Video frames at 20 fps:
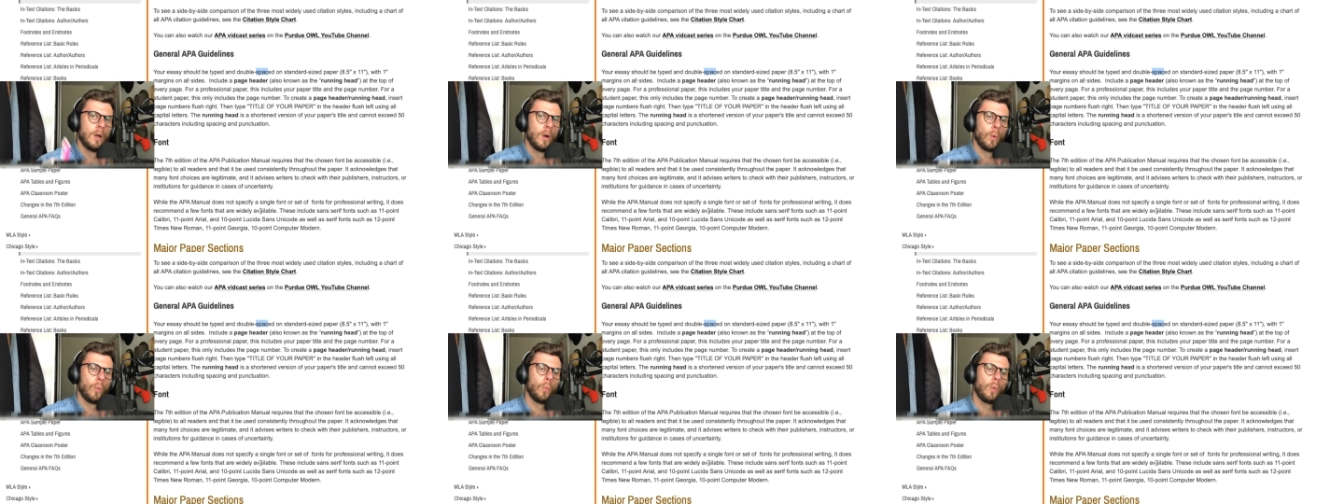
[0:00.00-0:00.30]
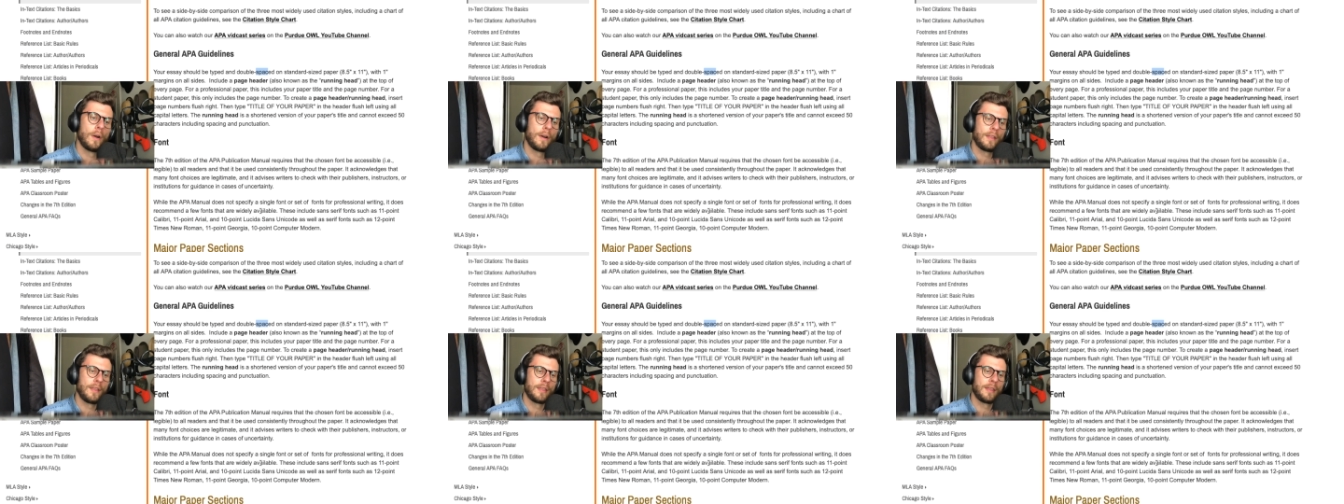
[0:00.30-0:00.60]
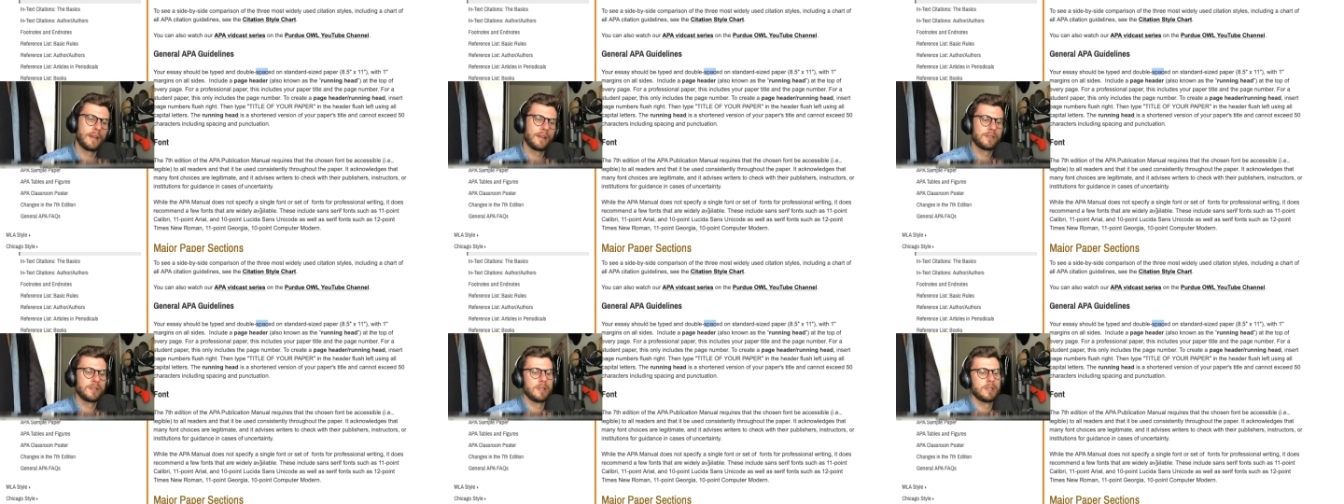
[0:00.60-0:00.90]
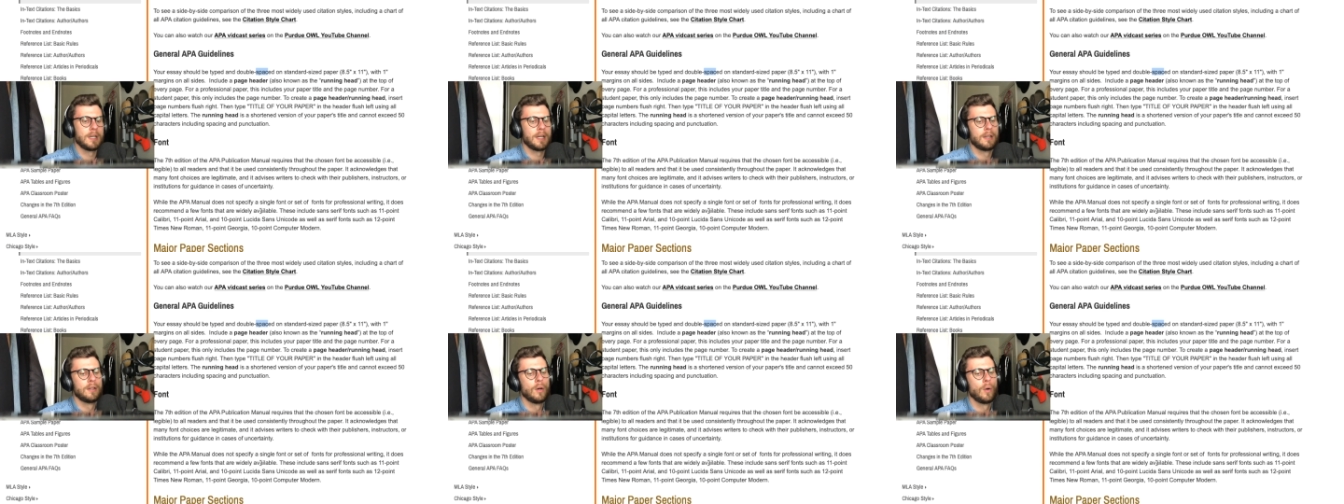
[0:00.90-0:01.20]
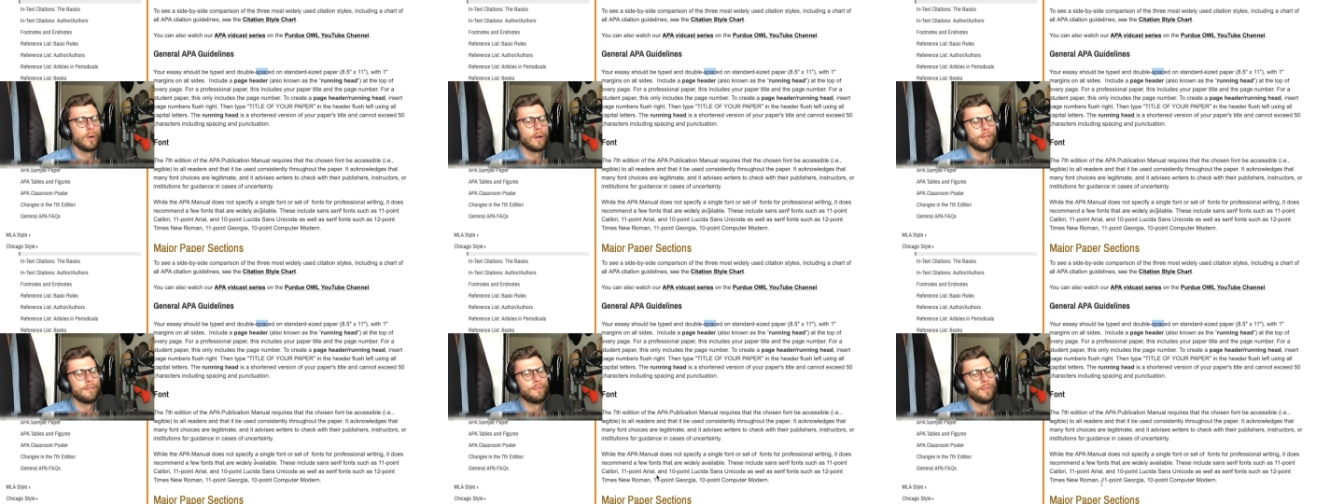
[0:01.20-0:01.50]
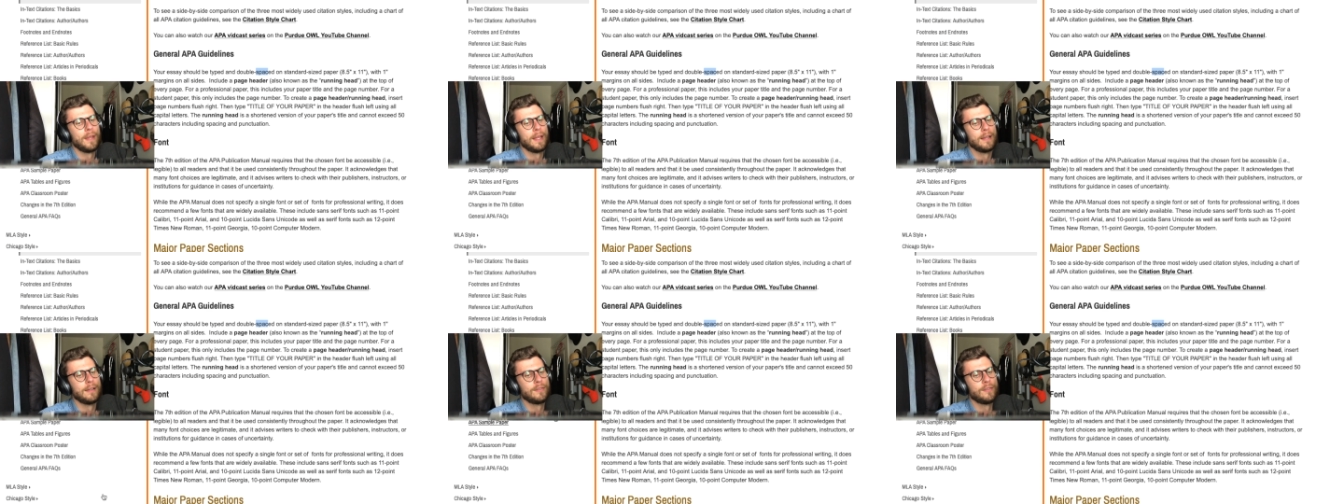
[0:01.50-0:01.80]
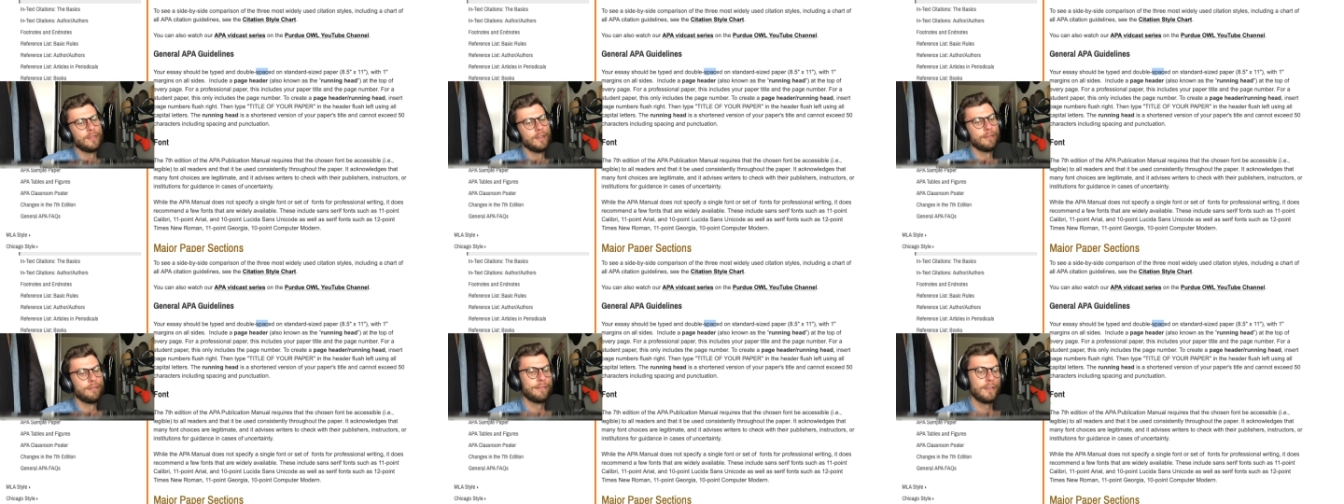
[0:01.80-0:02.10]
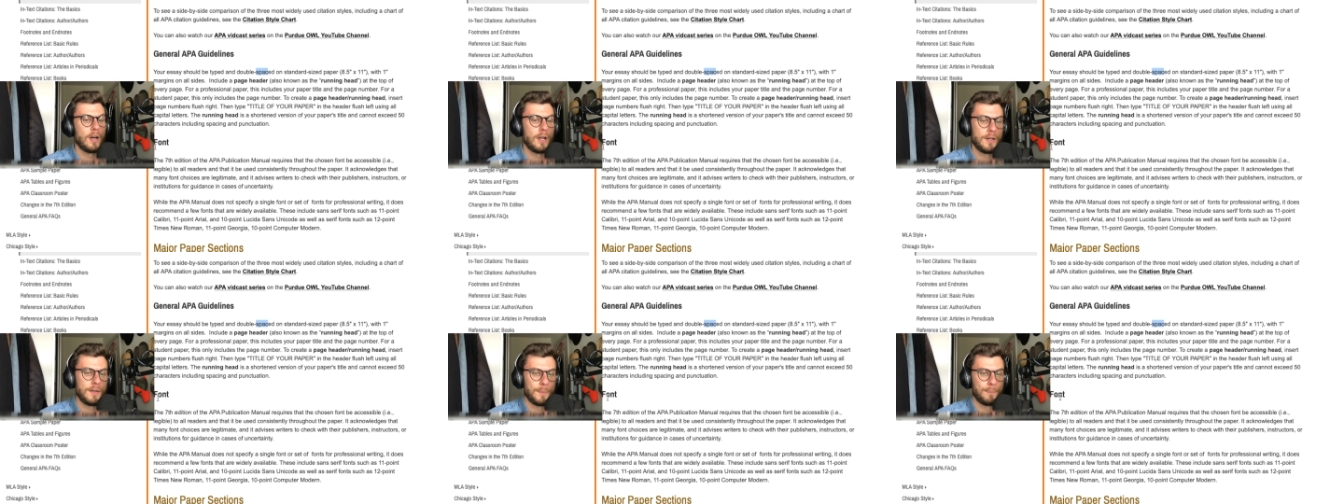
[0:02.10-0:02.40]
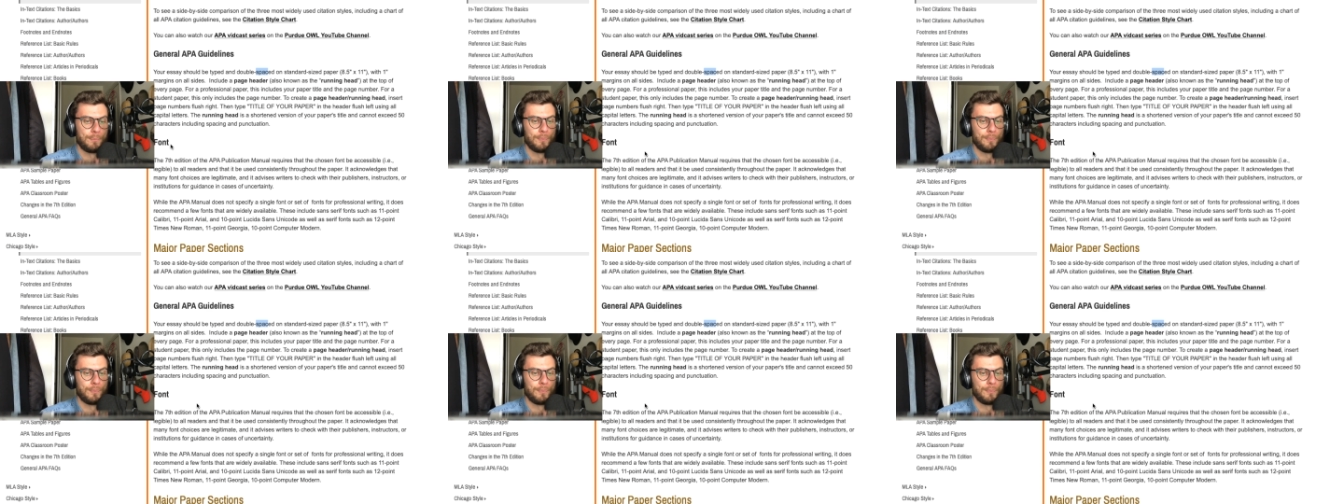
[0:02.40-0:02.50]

one of the things to take note of is the font.